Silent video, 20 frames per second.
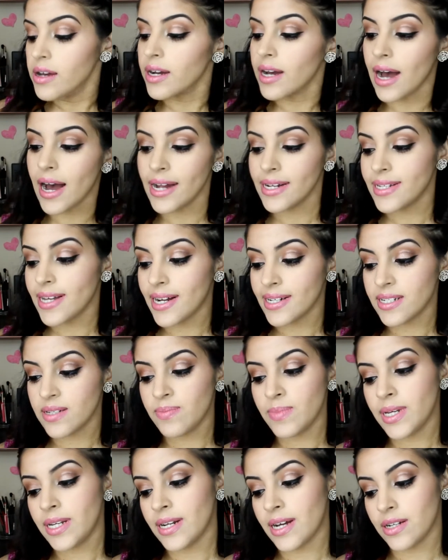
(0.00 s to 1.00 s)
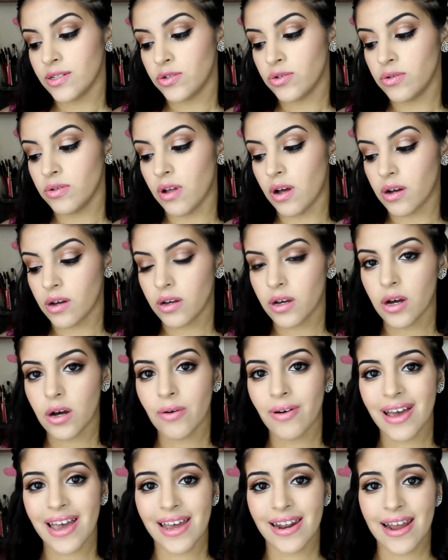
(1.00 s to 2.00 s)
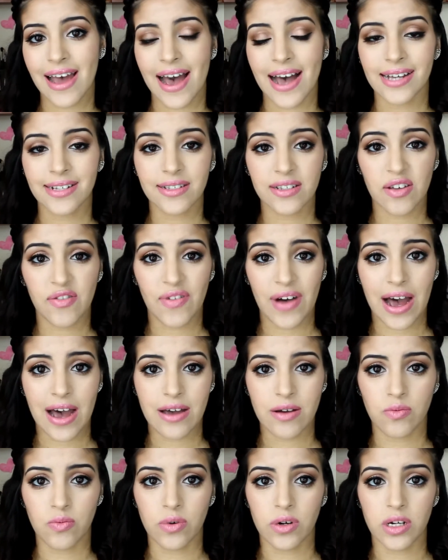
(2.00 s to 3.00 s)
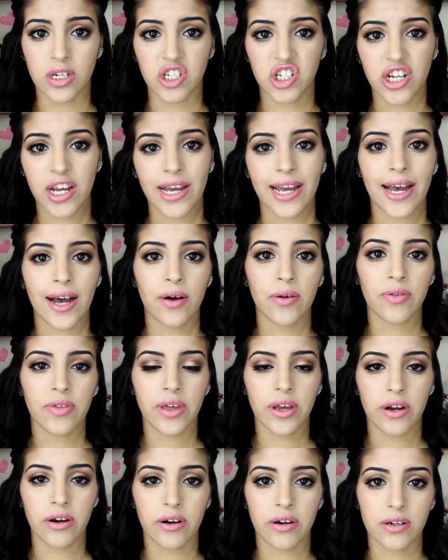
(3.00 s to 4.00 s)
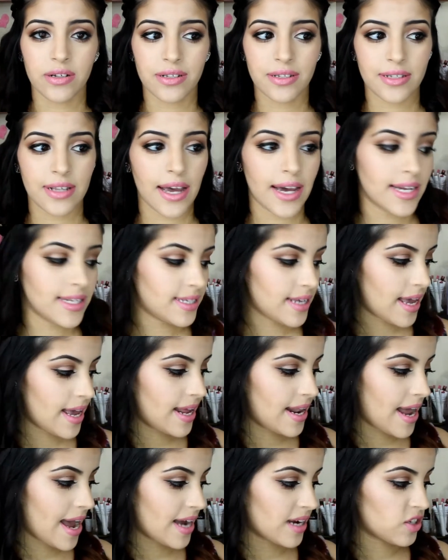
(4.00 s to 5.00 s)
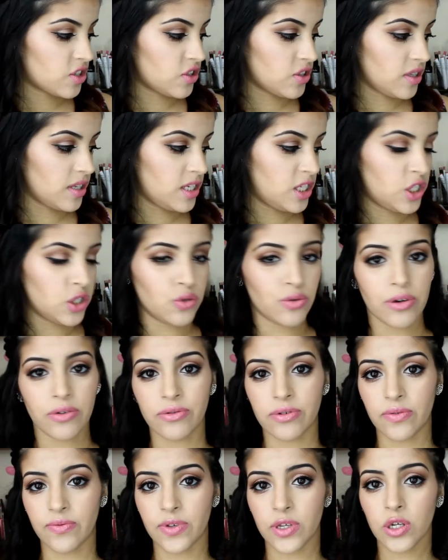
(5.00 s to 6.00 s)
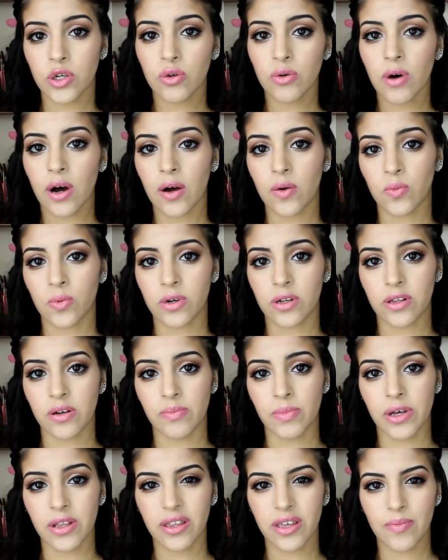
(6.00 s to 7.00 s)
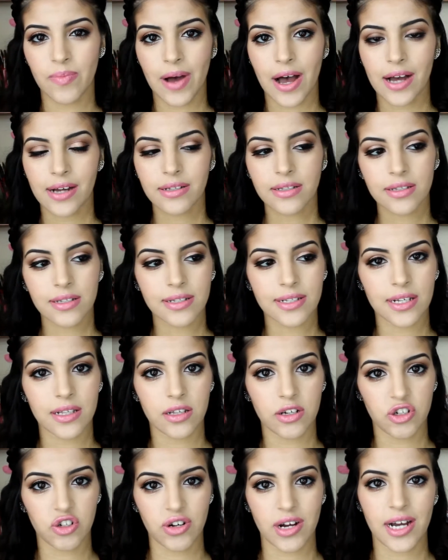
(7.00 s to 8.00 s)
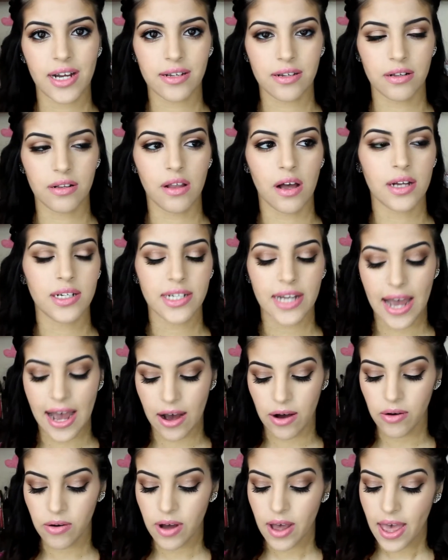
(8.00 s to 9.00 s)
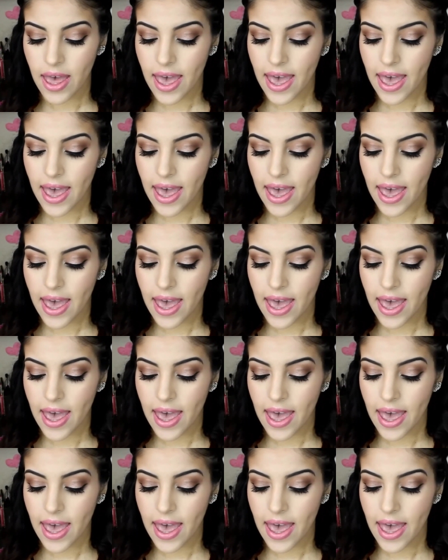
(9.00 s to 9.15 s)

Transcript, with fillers: contacted me not too long ago and asked if I would check out their site and actually do a review on one of their monthly boxes that they're trying to launch out.